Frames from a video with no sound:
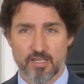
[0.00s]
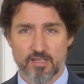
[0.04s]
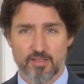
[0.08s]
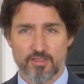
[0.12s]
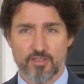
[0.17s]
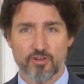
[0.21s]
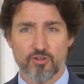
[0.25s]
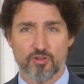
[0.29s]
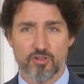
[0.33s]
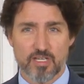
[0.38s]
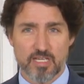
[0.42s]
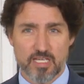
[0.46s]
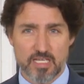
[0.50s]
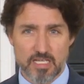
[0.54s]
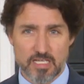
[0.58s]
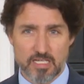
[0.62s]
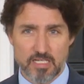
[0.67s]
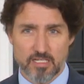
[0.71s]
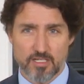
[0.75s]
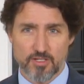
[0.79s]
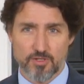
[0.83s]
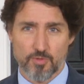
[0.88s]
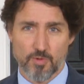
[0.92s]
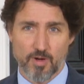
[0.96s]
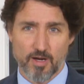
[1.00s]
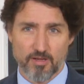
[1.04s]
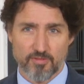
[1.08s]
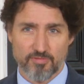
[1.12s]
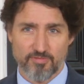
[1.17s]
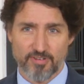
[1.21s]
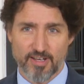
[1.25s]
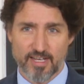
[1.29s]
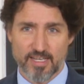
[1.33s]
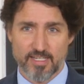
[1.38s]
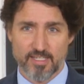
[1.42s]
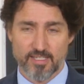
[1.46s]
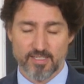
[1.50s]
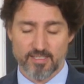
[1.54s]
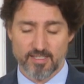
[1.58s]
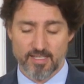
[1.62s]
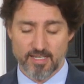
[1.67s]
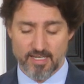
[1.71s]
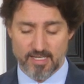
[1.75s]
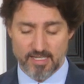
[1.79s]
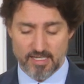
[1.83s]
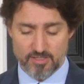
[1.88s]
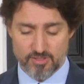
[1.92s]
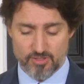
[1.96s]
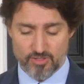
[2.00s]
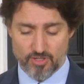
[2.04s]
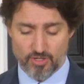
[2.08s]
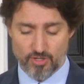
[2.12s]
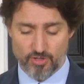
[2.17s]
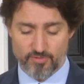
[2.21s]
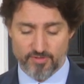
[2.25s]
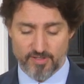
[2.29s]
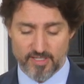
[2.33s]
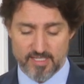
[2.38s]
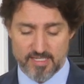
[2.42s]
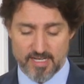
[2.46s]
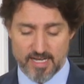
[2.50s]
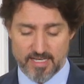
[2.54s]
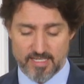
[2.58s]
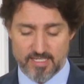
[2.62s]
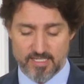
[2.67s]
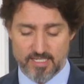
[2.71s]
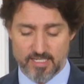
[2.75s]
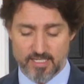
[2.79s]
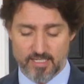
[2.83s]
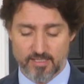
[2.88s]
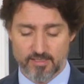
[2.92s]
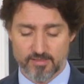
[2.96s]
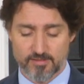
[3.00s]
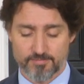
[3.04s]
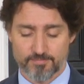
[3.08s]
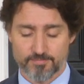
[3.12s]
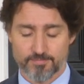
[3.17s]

that are key to our fight against COVID-19.